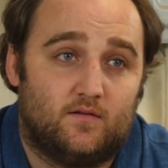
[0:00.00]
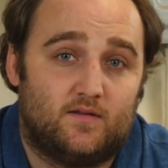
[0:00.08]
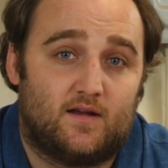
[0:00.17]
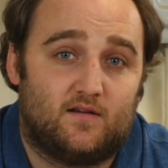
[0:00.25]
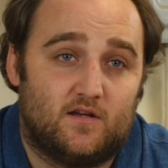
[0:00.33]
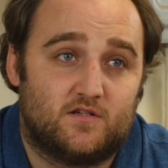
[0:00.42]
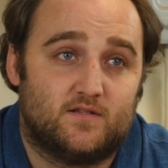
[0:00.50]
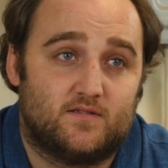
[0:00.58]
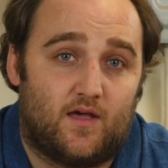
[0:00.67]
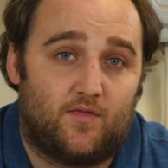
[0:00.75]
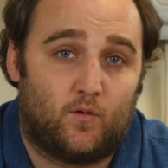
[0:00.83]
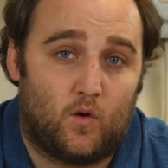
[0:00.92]
technicians
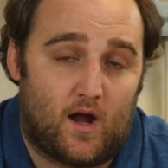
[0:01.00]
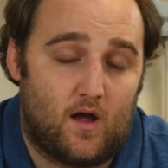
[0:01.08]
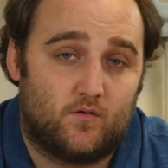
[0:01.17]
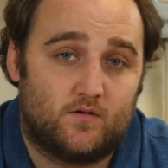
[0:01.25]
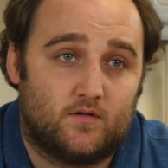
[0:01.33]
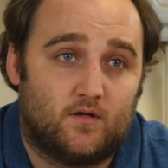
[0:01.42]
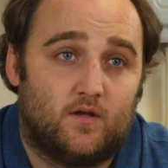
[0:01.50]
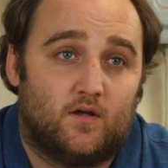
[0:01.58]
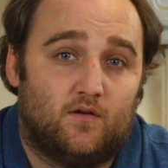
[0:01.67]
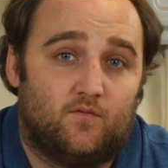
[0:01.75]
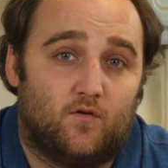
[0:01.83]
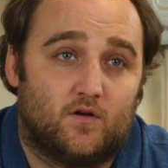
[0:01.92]
on the ground
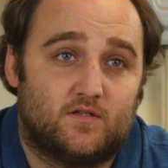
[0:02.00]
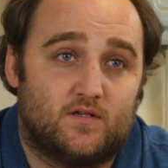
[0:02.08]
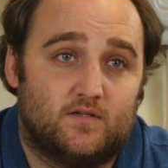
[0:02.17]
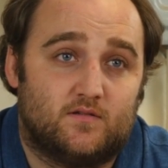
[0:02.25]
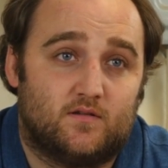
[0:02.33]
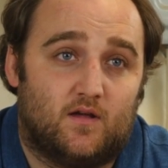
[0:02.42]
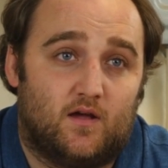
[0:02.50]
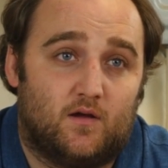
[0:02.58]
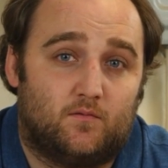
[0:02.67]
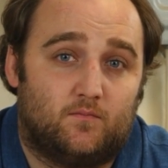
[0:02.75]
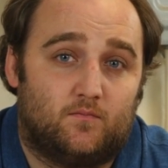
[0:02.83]
versus uh,